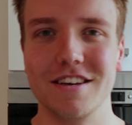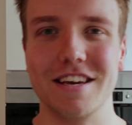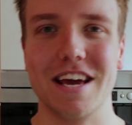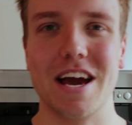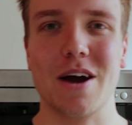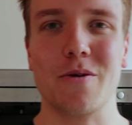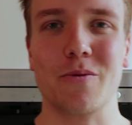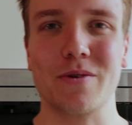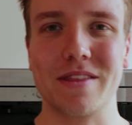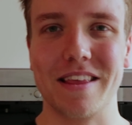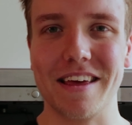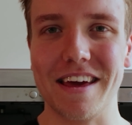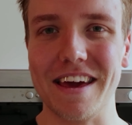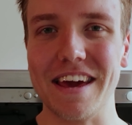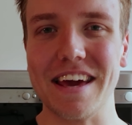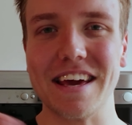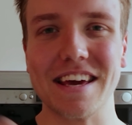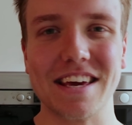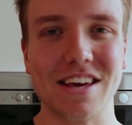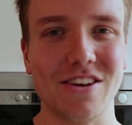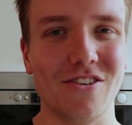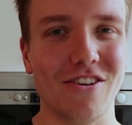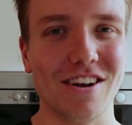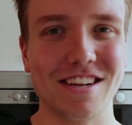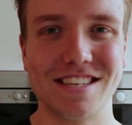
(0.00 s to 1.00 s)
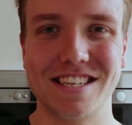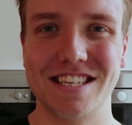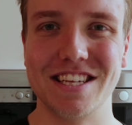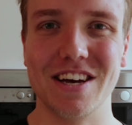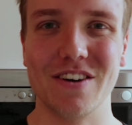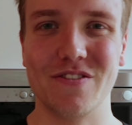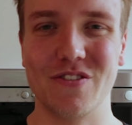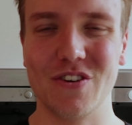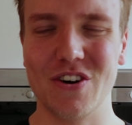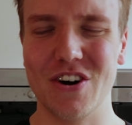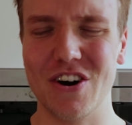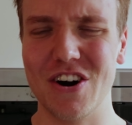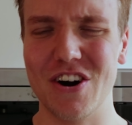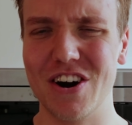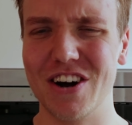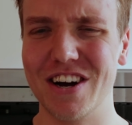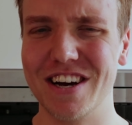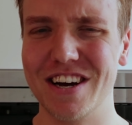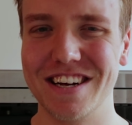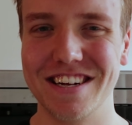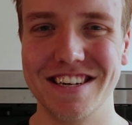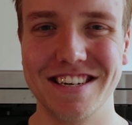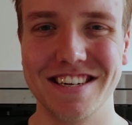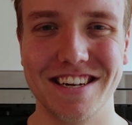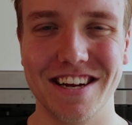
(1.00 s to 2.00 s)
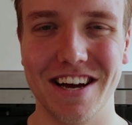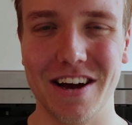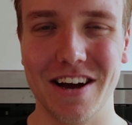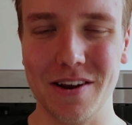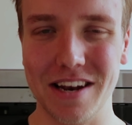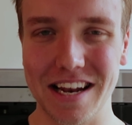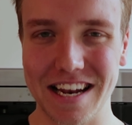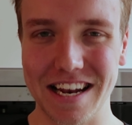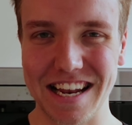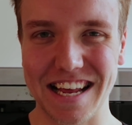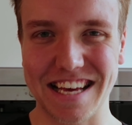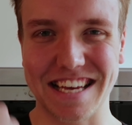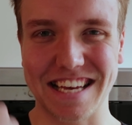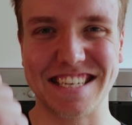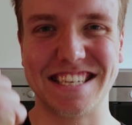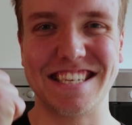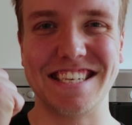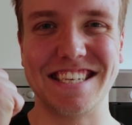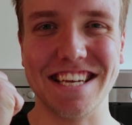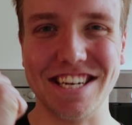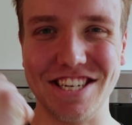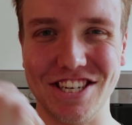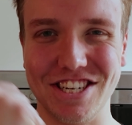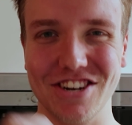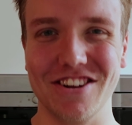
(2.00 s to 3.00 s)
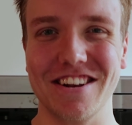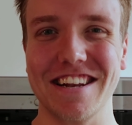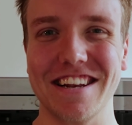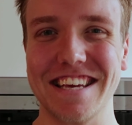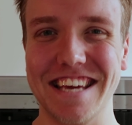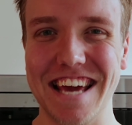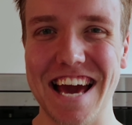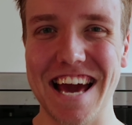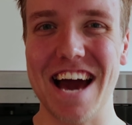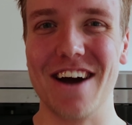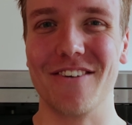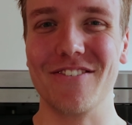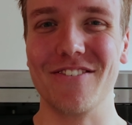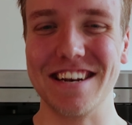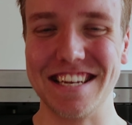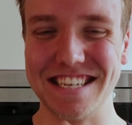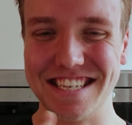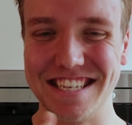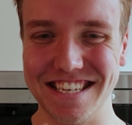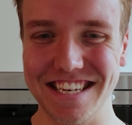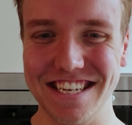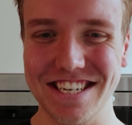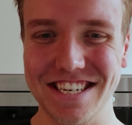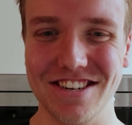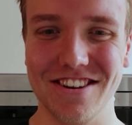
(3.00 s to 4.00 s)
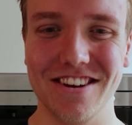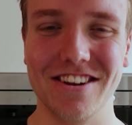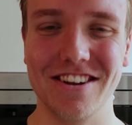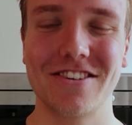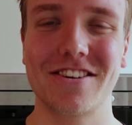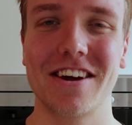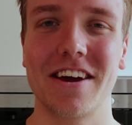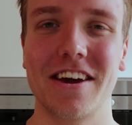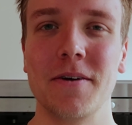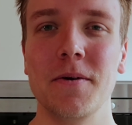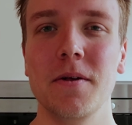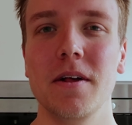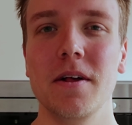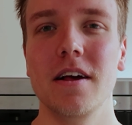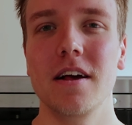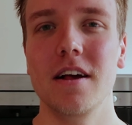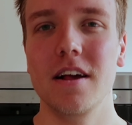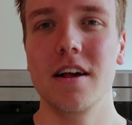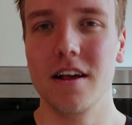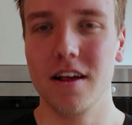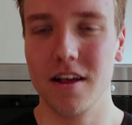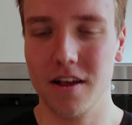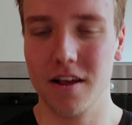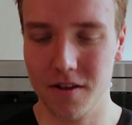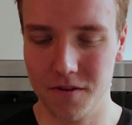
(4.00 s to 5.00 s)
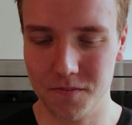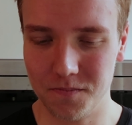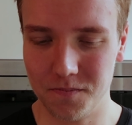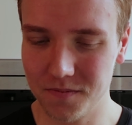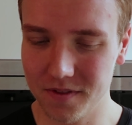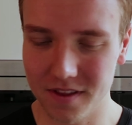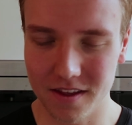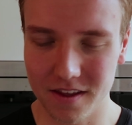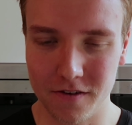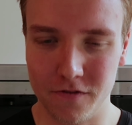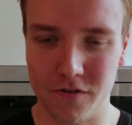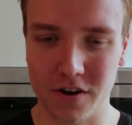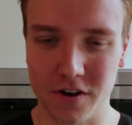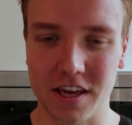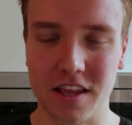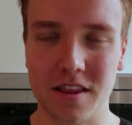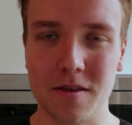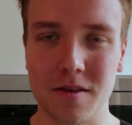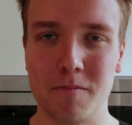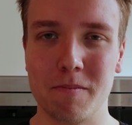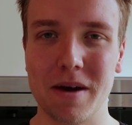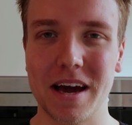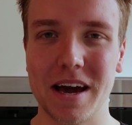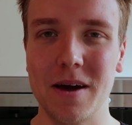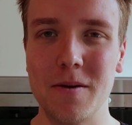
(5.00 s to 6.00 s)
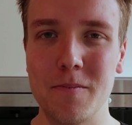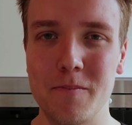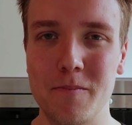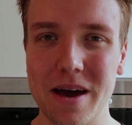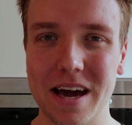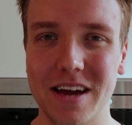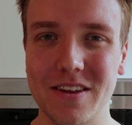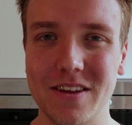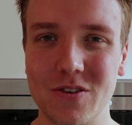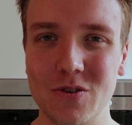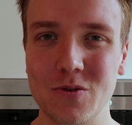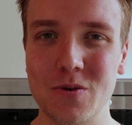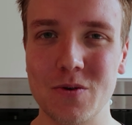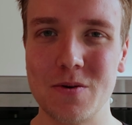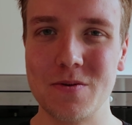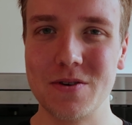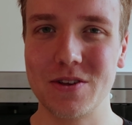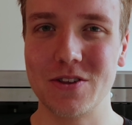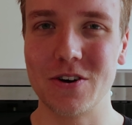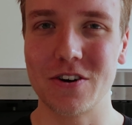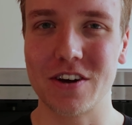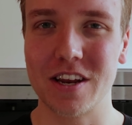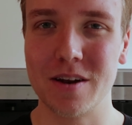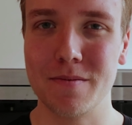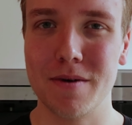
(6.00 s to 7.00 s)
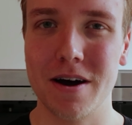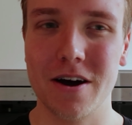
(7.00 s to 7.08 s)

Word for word: yeah, with the ink and all this stuff. Oh, like a sigil, yeah, with a sigil. Okay, fuck it. Back back to what we were talking